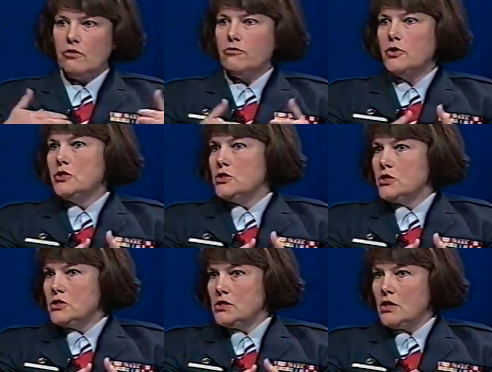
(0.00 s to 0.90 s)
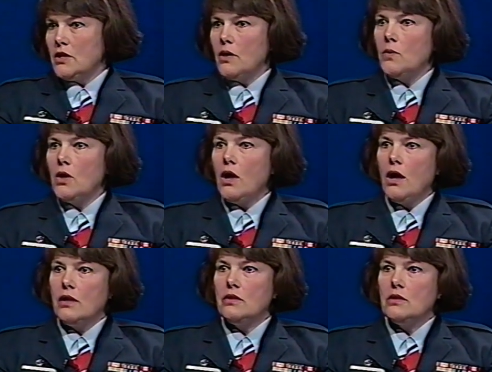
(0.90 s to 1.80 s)
convergence that they were
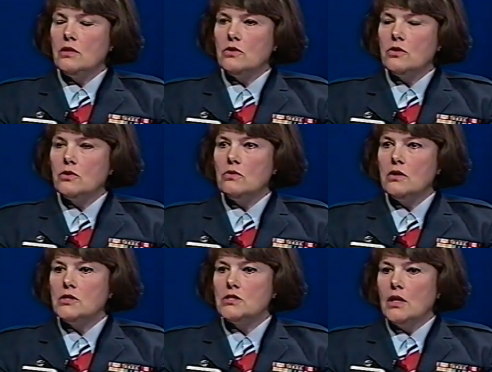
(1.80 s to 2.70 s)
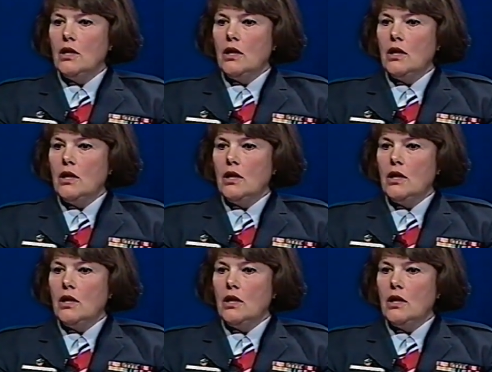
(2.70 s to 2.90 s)
on in, in their course,